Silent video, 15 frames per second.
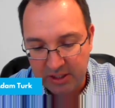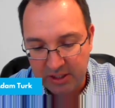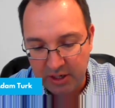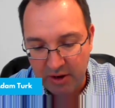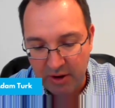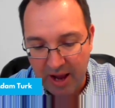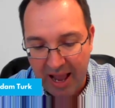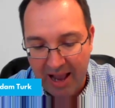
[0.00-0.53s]
you
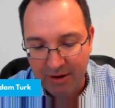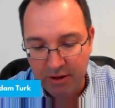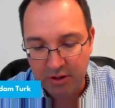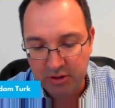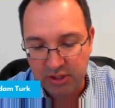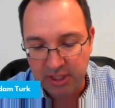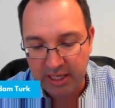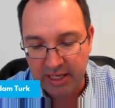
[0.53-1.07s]
know how
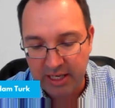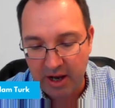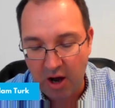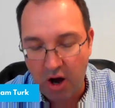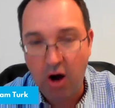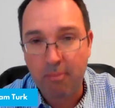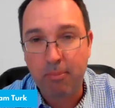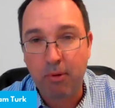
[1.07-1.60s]
you see
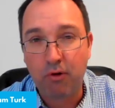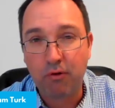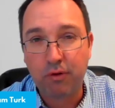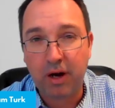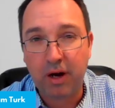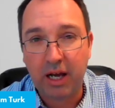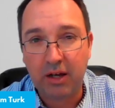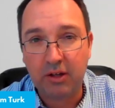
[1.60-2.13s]
our
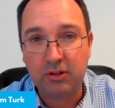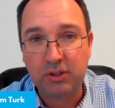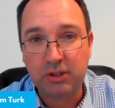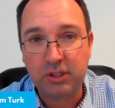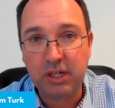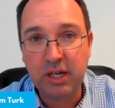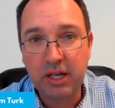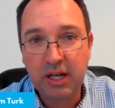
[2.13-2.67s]

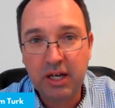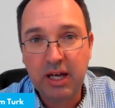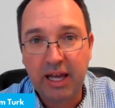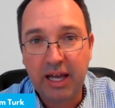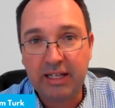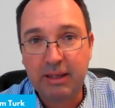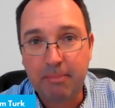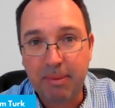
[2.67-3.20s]
portfolios
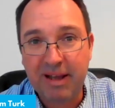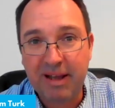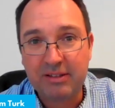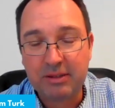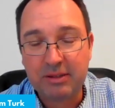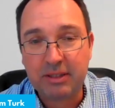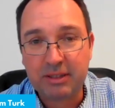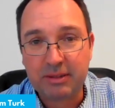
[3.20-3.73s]
in
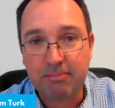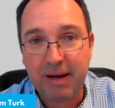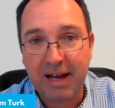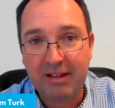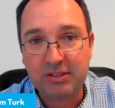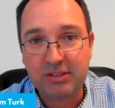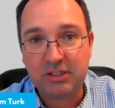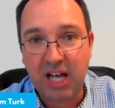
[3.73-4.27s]

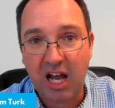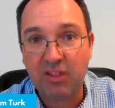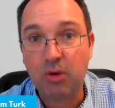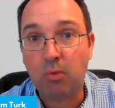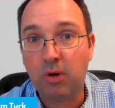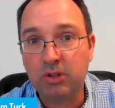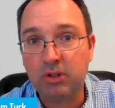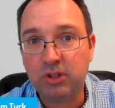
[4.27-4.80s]
comparison to other
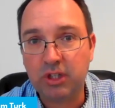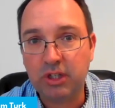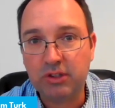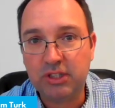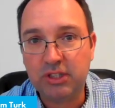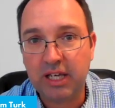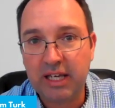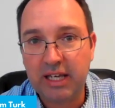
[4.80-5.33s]
ones that you
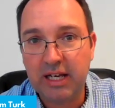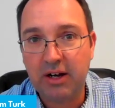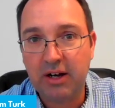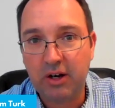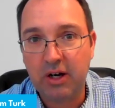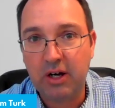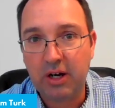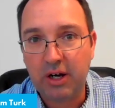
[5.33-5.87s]
see
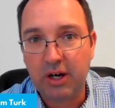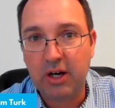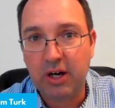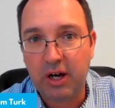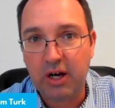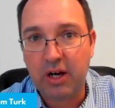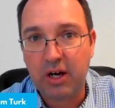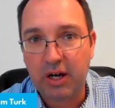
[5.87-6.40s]

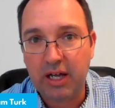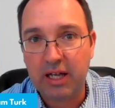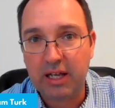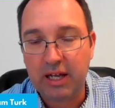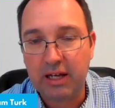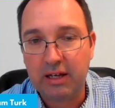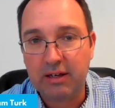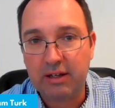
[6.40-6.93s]

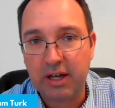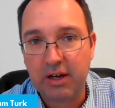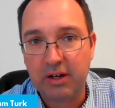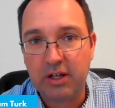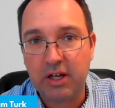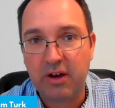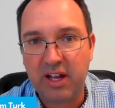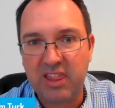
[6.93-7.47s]

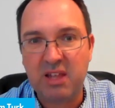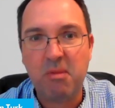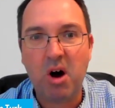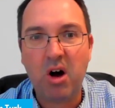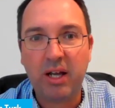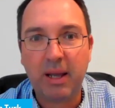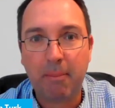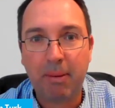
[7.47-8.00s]
in the
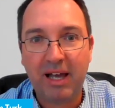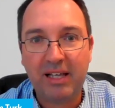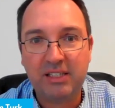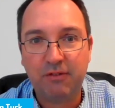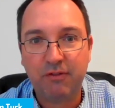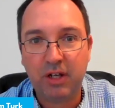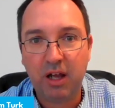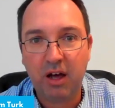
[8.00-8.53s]
marketplace,
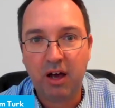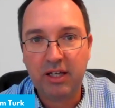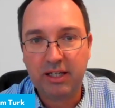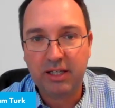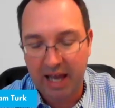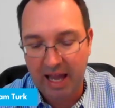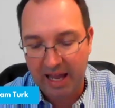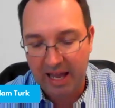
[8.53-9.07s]
if you
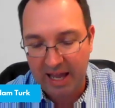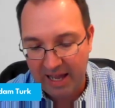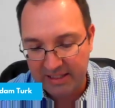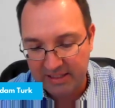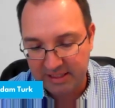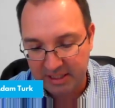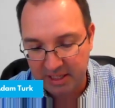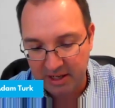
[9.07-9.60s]
like,
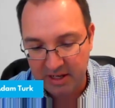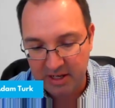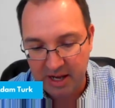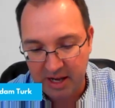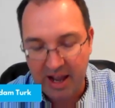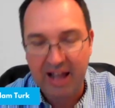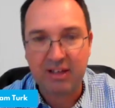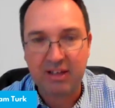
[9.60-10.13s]
and
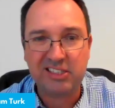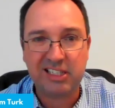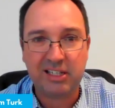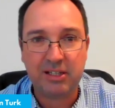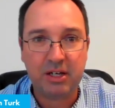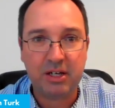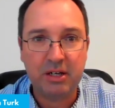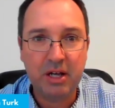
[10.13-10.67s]
how you
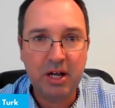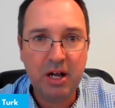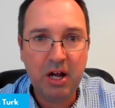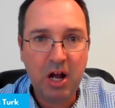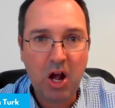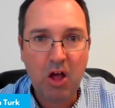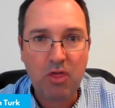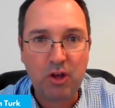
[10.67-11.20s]
see the
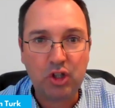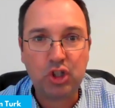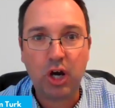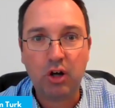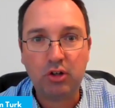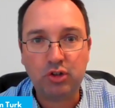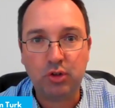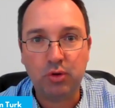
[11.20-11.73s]

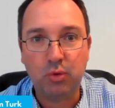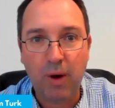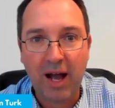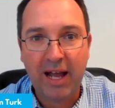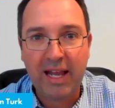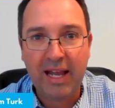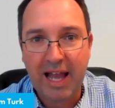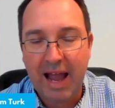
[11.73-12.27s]
Shartru
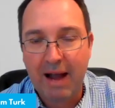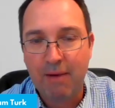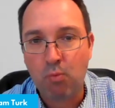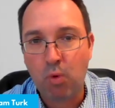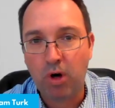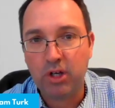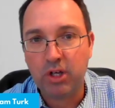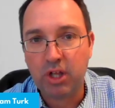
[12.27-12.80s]
way and
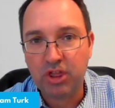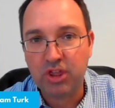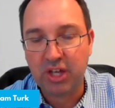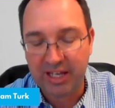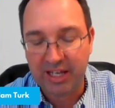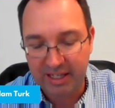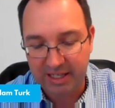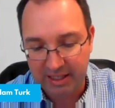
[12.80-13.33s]
what you
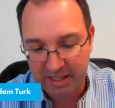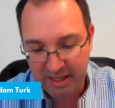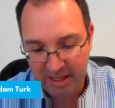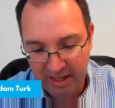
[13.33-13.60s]
think,